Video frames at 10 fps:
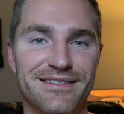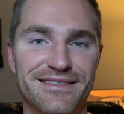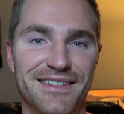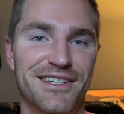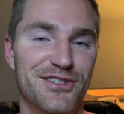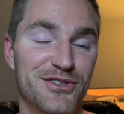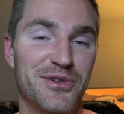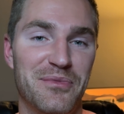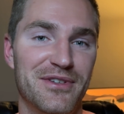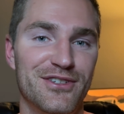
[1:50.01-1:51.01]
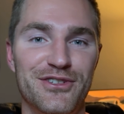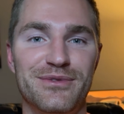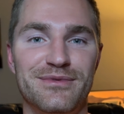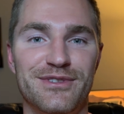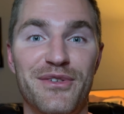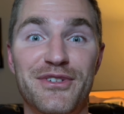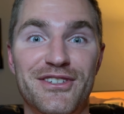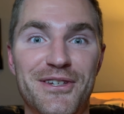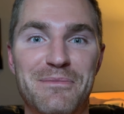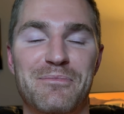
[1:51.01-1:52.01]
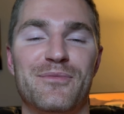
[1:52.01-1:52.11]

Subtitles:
and it's just something you love to see.